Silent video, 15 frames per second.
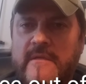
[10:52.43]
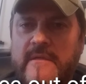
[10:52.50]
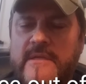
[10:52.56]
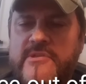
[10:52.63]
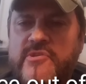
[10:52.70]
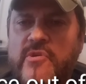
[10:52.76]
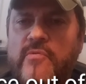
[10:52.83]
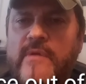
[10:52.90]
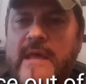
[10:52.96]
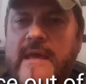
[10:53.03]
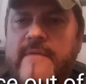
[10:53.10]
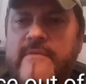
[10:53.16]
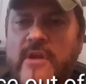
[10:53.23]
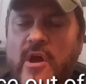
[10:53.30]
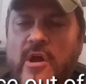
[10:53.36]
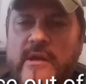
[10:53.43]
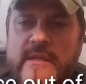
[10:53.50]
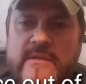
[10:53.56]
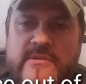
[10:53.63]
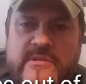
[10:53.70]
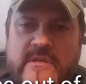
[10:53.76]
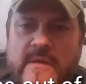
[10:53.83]
Let's don't have an
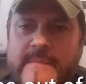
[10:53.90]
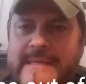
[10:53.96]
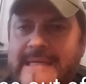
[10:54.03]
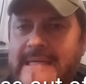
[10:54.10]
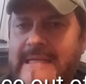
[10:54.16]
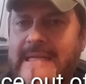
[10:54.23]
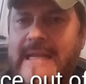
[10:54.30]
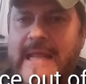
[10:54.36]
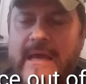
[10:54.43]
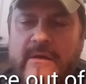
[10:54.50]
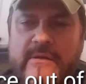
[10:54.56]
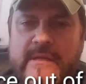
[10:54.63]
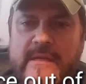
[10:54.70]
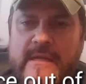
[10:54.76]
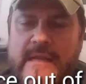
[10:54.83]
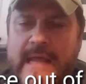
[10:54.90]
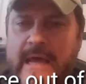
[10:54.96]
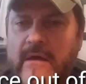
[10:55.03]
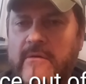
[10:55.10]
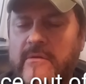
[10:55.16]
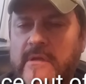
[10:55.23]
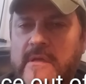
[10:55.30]
audience coming in and out, in and
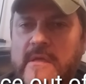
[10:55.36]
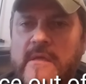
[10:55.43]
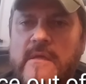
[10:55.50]
out.